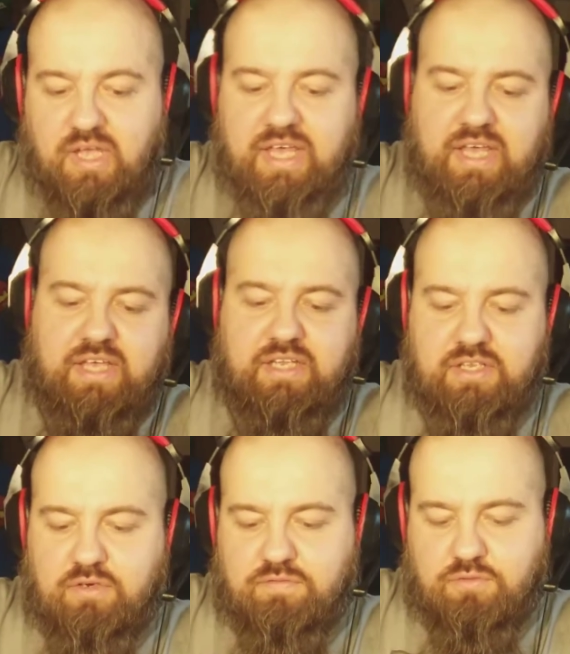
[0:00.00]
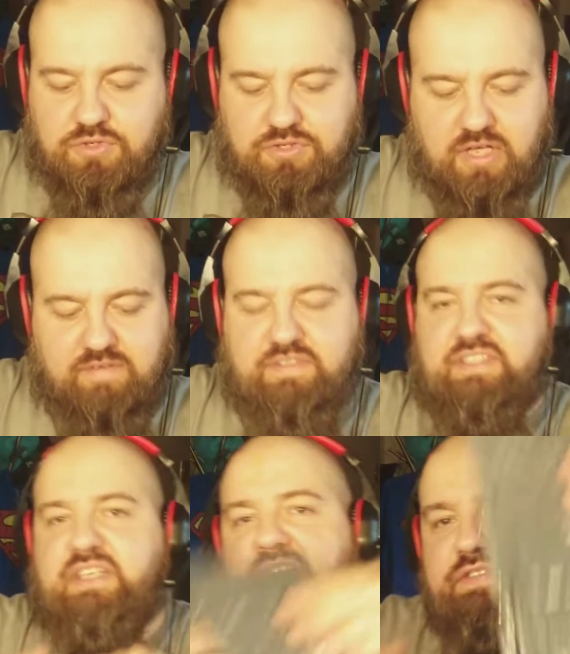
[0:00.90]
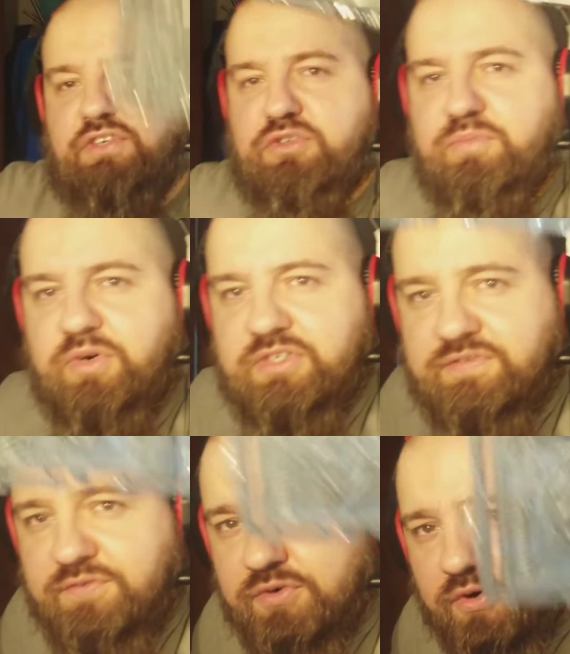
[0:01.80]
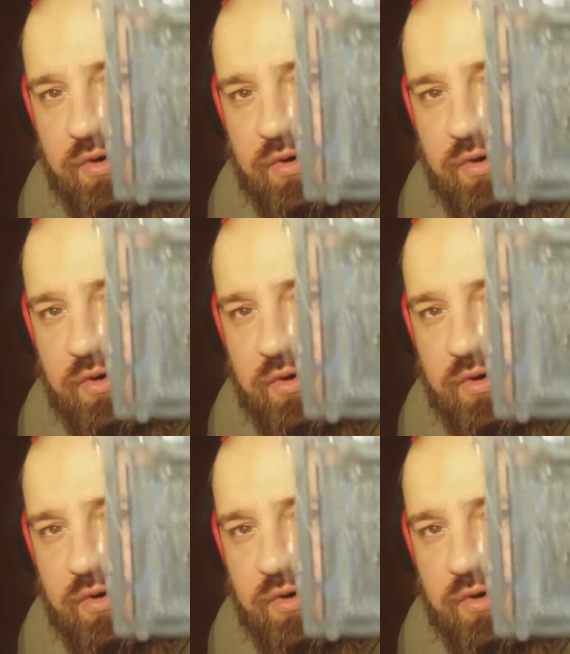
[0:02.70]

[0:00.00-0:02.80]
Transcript: And of course you have the science fiction part for